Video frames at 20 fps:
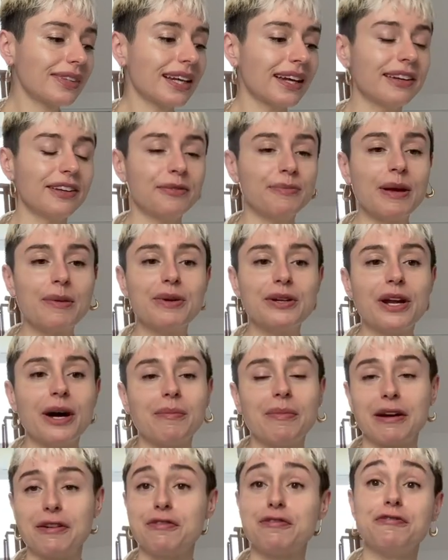It is maybe not
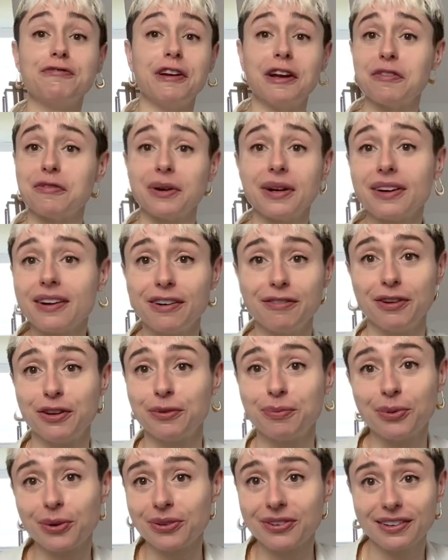my favorite of his
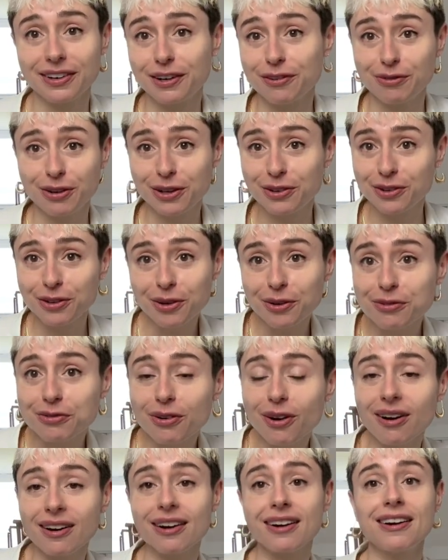books that I've read so
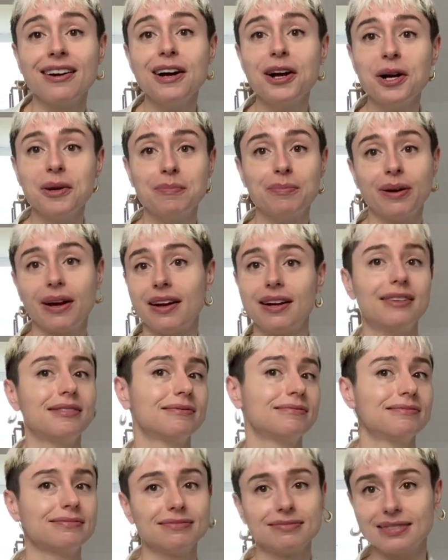far,
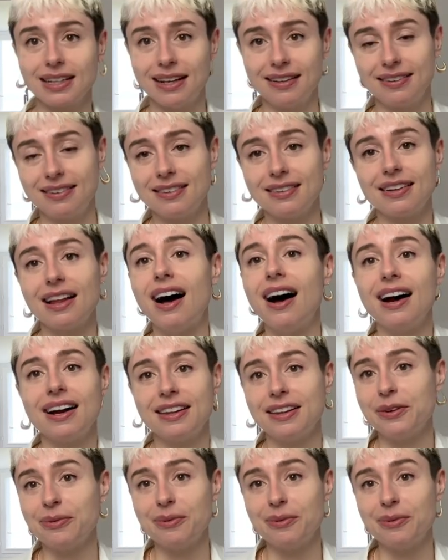but I still highly